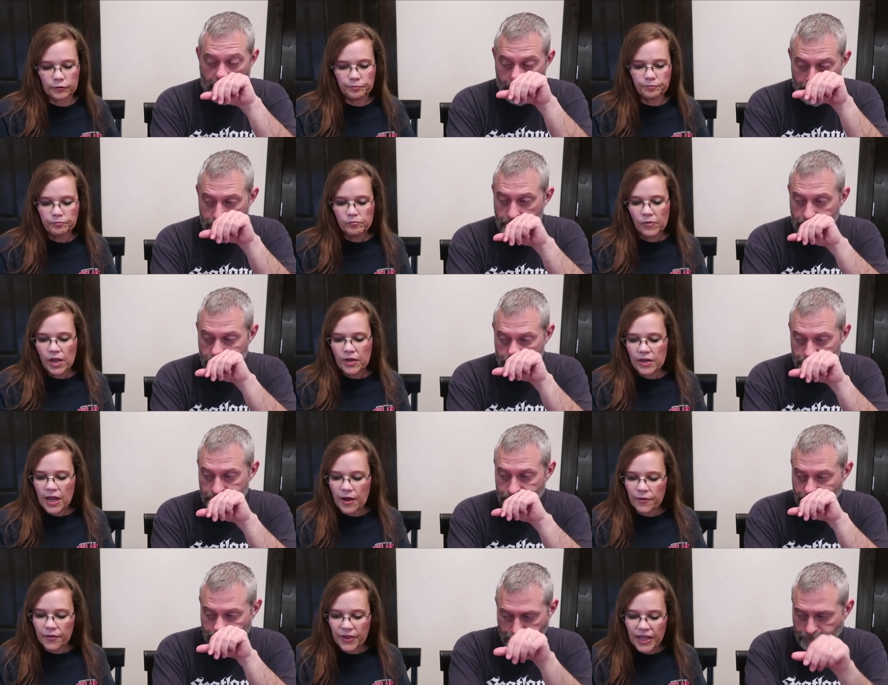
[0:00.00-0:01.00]
Speaker 1: Yeah.
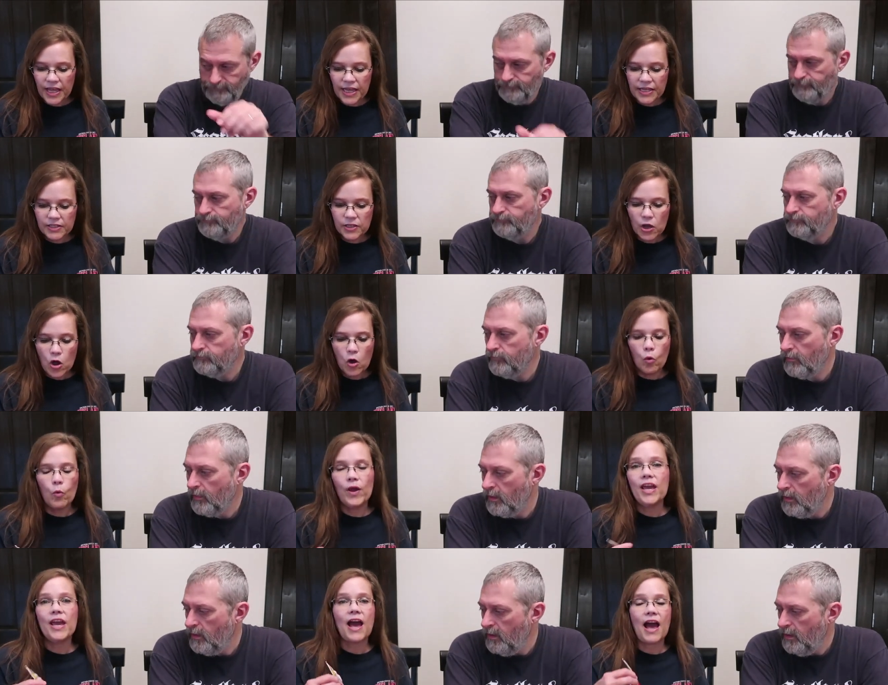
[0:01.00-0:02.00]
Now these,
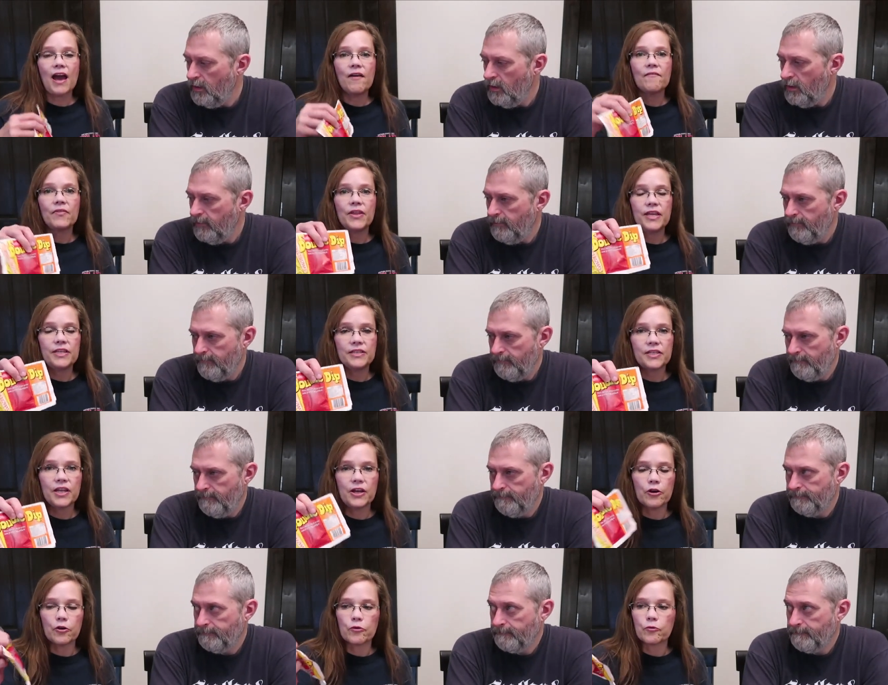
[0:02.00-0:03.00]
we have these
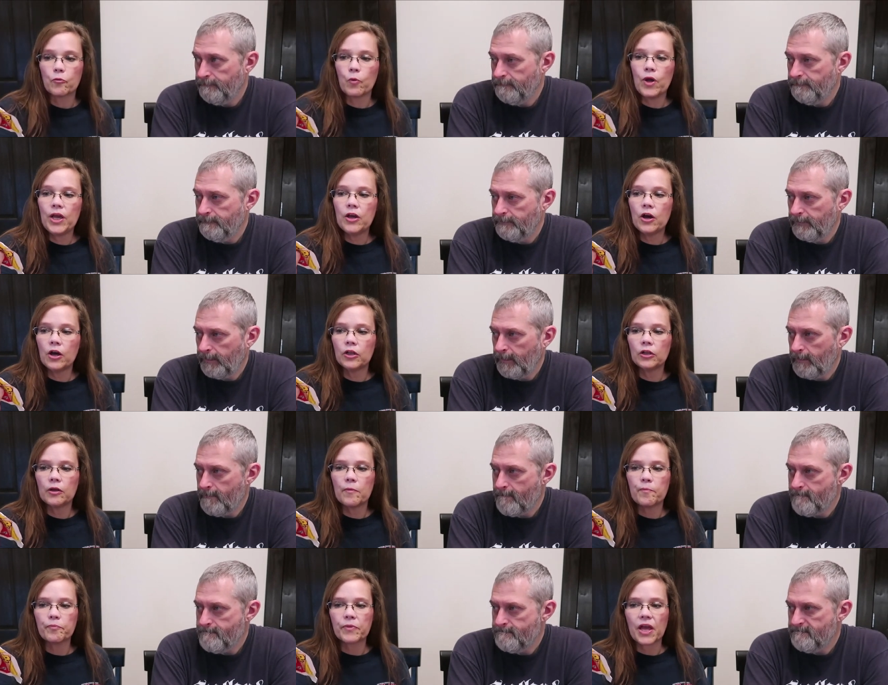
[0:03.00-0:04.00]
here. We call
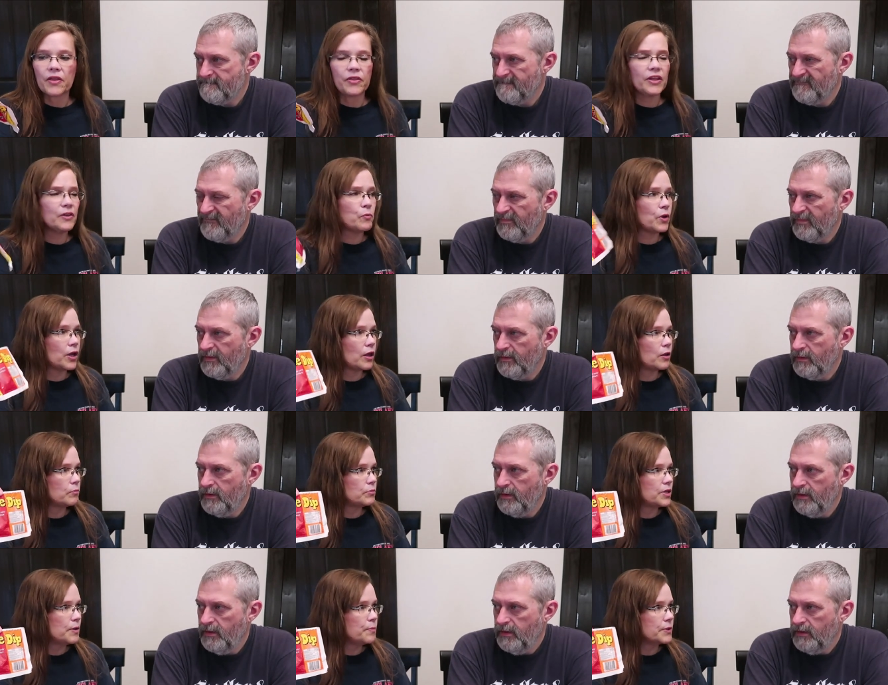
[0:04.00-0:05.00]
them, I think we call
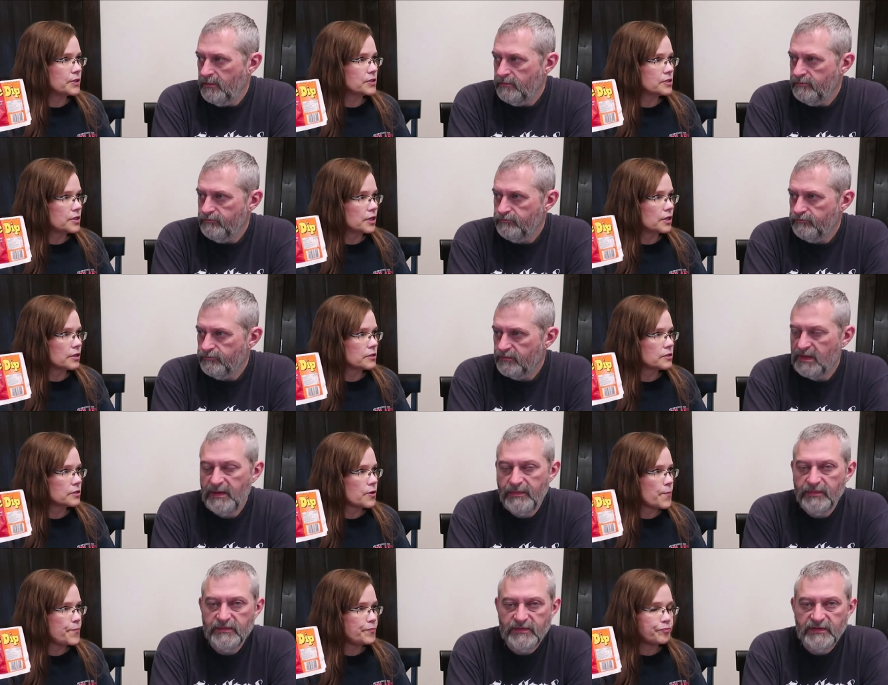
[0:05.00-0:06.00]
them dipping sticks.
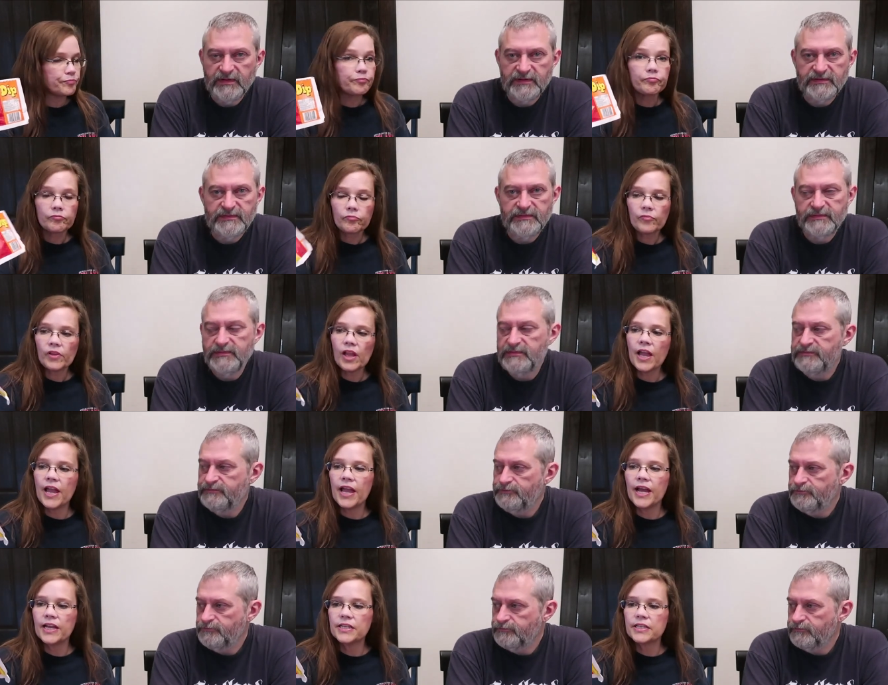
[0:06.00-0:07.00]
Speaker 2: Dipping sticks.
Speaker 1: Mm
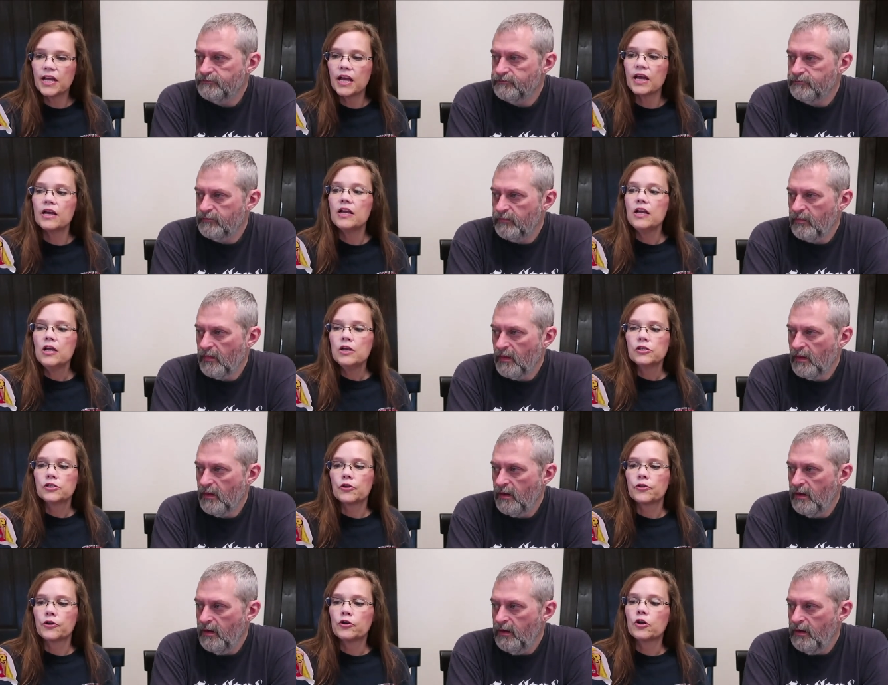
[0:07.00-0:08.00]
-hmm. And uh,
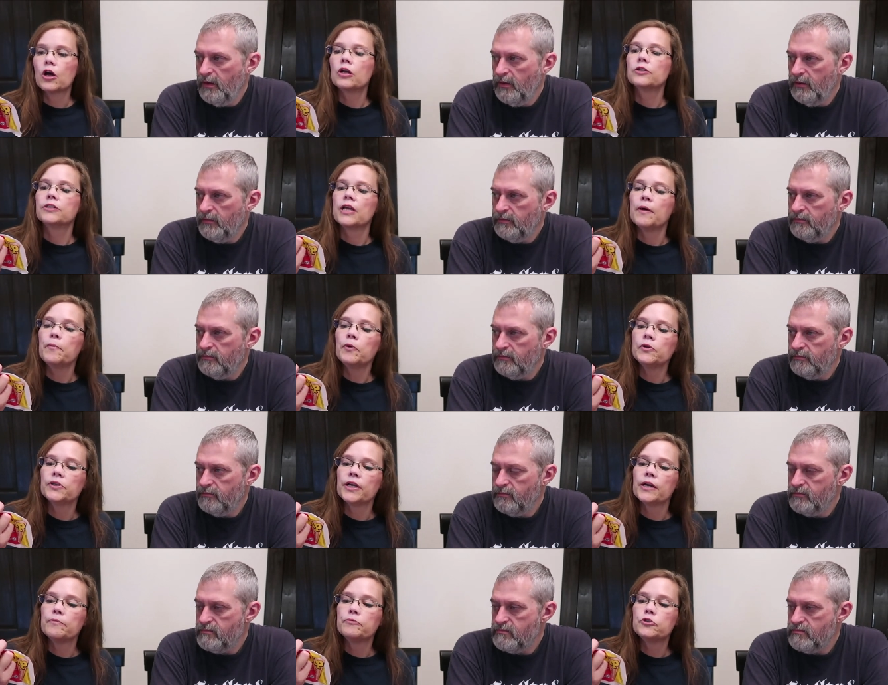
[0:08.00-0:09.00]
so they're called double
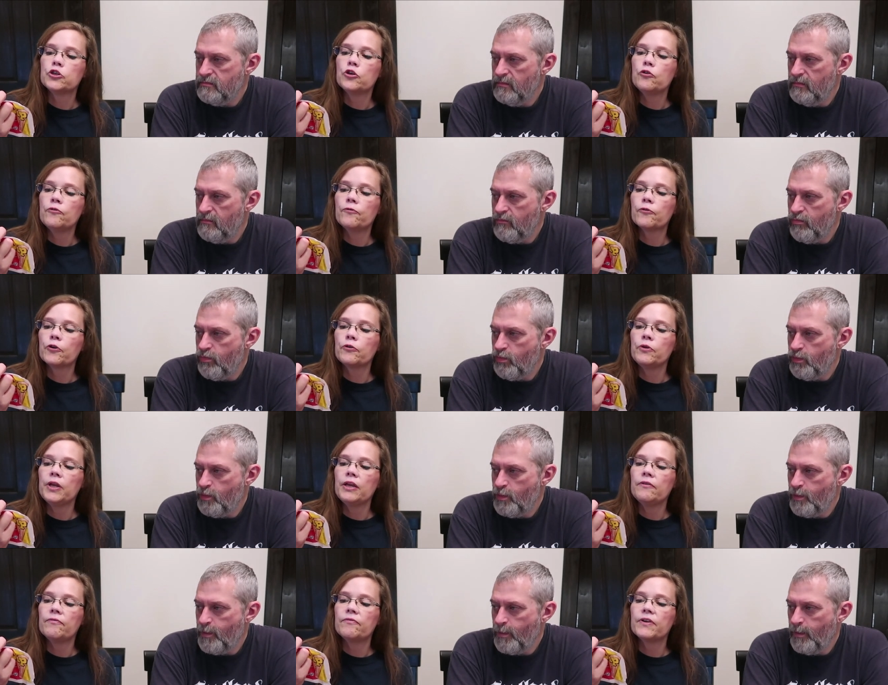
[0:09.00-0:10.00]
dip, two
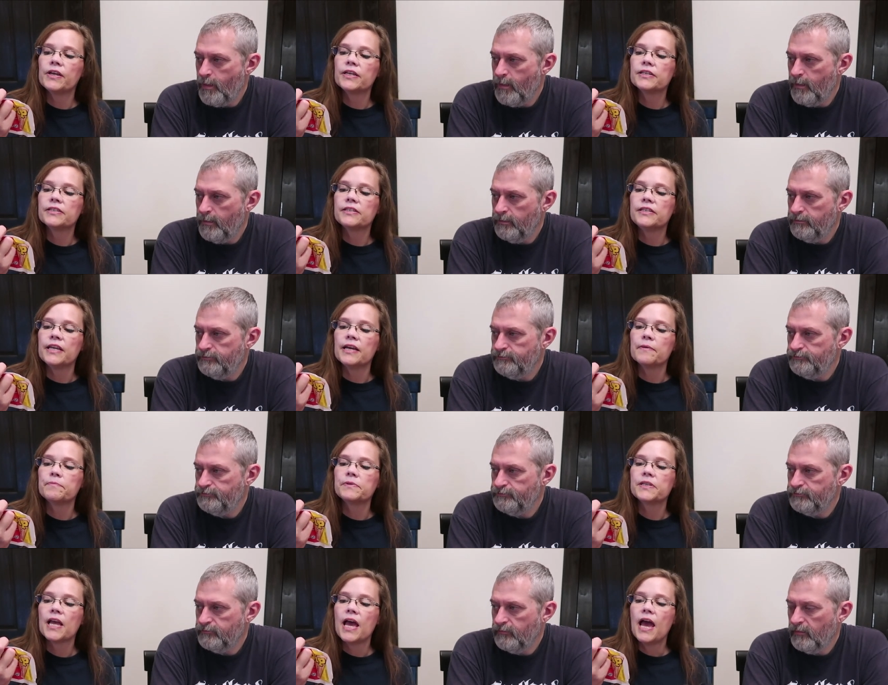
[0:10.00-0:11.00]
fruity fizz
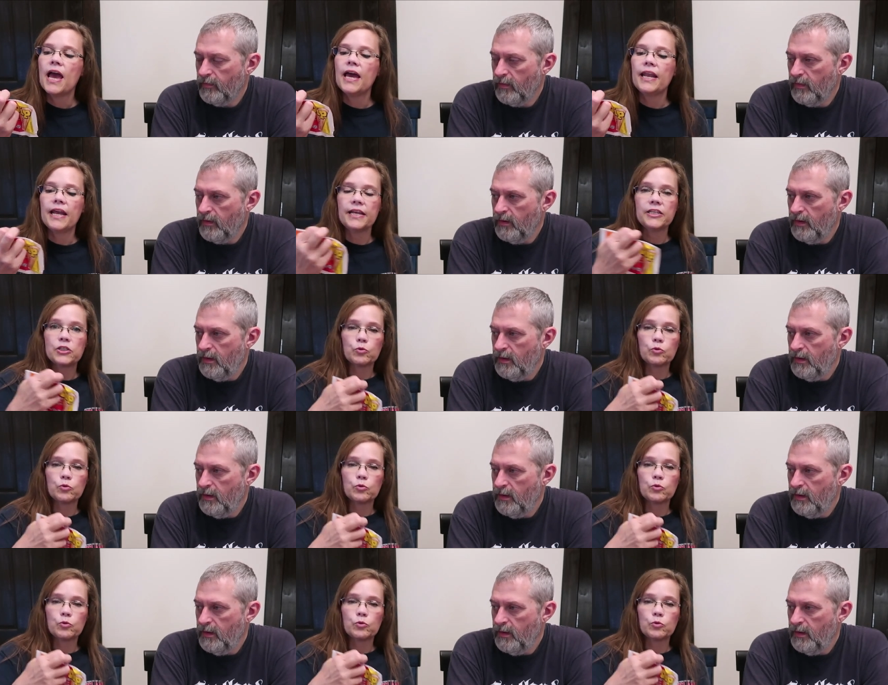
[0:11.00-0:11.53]
dips, and a